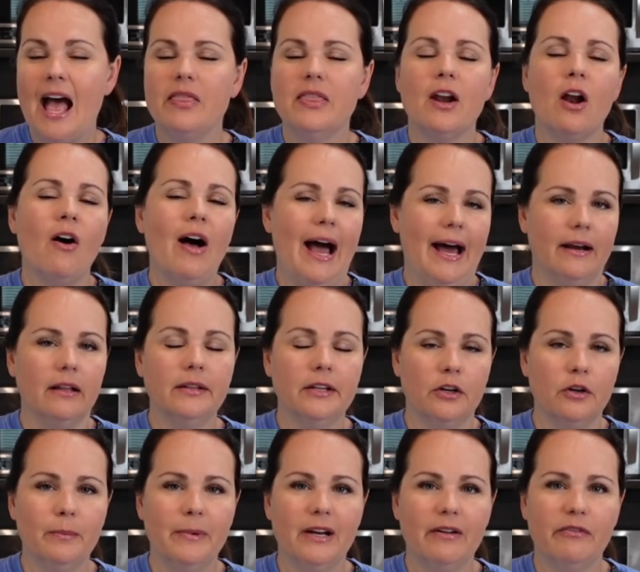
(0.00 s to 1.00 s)
and then I'll add a
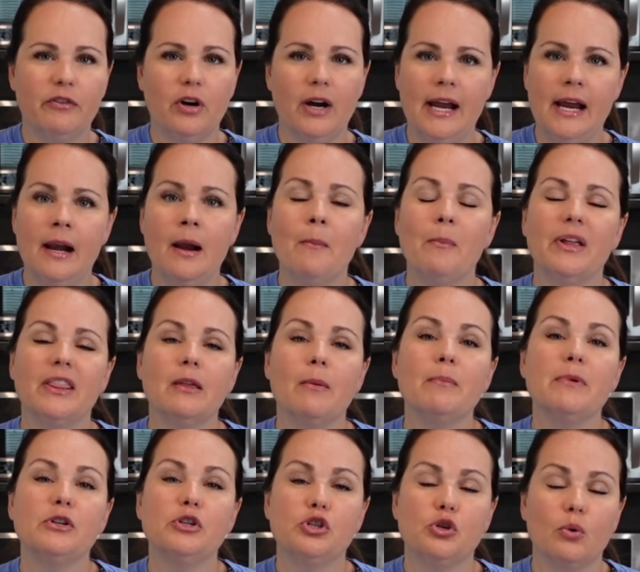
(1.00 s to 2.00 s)
little bit of green, but the
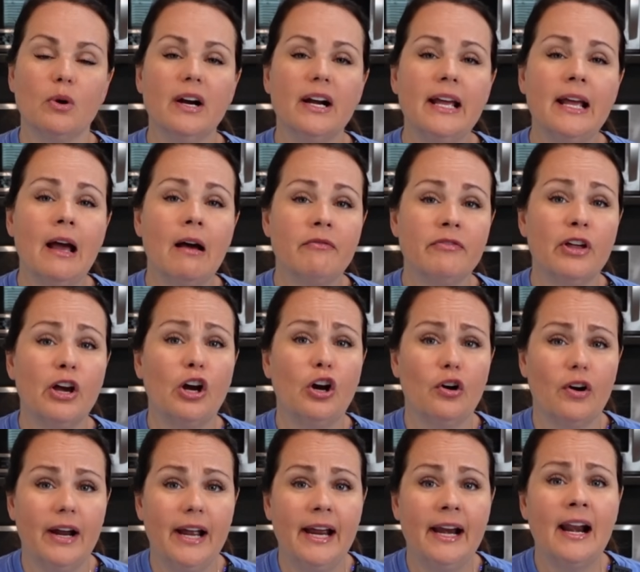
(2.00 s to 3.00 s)
majority of the
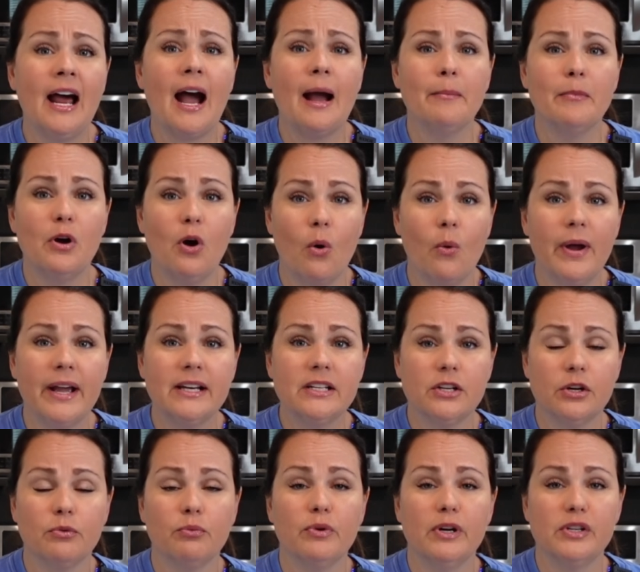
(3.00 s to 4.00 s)
green I'm going
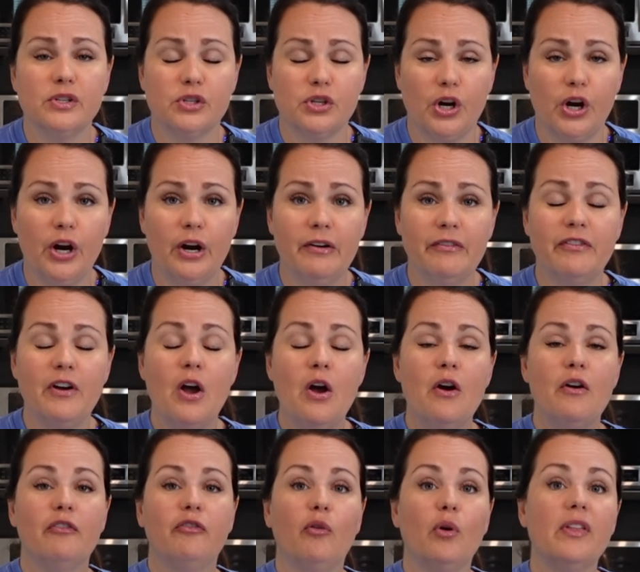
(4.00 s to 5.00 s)
to reserve
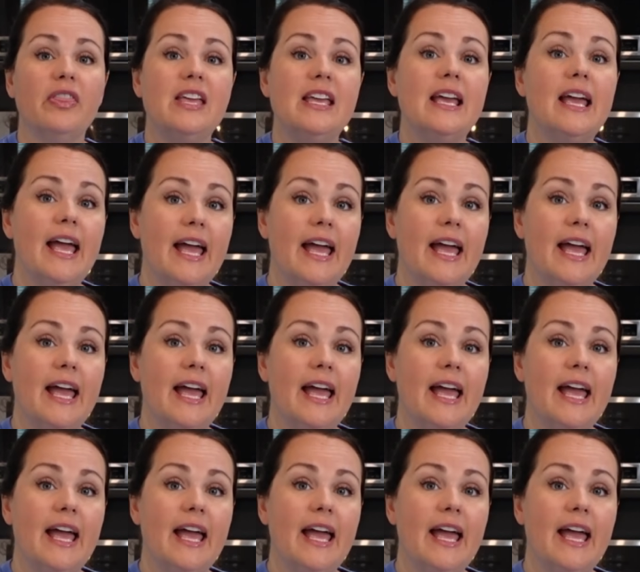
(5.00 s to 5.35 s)
for the